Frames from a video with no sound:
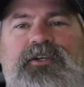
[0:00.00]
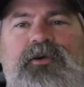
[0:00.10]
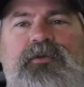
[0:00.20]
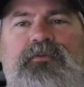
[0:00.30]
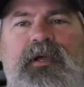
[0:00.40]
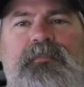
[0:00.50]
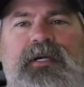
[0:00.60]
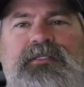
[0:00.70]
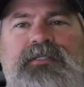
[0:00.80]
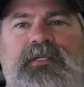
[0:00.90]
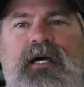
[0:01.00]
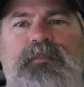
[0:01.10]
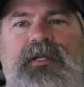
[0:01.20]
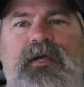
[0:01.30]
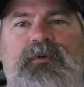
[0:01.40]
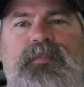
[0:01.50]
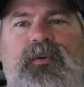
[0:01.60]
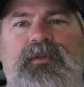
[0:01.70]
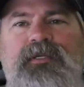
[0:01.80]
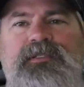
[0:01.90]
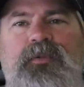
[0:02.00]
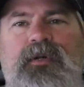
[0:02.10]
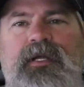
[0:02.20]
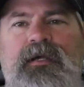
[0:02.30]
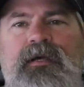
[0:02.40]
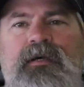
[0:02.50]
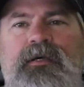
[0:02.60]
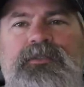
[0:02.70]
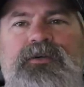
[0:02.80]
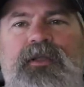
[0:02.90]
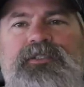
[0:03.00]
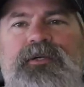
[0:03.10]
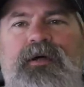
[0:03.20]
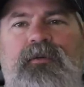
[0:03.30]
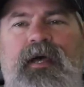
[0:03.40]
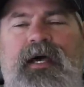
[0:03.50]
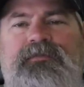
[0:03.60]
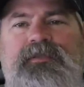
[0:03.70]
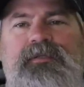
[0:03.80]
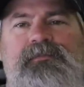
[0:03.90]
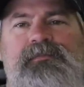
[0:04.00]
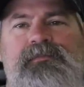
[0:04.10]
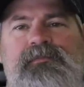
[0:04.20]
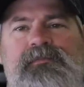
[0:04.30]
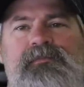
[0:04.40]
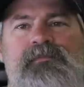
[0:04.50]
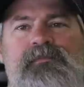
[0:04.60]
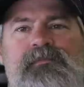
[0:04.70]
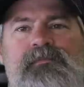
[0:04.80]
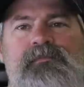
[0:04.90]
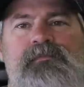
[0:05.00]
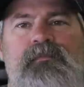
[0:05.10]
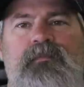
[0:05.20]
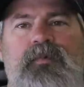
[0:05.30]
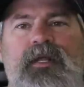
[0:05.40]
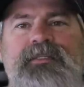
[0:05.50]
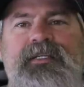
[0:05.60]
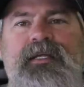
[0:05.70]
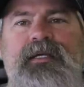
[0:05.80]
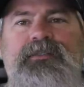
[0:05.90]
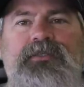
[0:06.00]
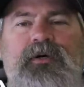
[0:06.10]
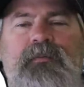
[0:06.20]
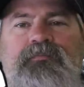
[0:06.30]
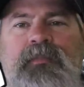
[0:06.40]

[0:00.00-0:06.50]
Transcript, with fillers: Q3 business update report this morning so that you don't have to. let's get into it.